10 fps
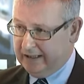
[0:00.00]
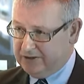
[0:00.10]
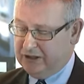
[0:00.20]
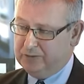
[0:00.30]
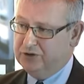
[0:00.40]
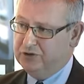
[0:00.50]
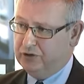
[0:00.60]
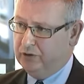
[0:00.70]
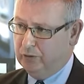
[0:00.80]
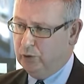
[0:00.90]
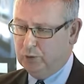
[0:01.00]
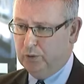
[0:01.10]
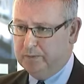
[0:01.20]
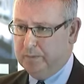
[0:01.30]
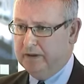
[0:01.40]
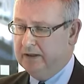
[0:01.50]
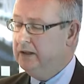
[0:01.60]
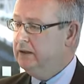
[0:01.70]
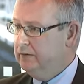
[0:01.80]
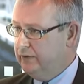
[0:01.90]
Exceptions to the rule would be,
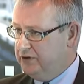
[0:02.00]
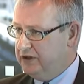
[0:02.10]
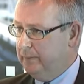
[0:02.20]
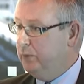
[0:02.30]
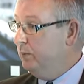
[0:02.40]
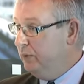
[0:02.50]
for example,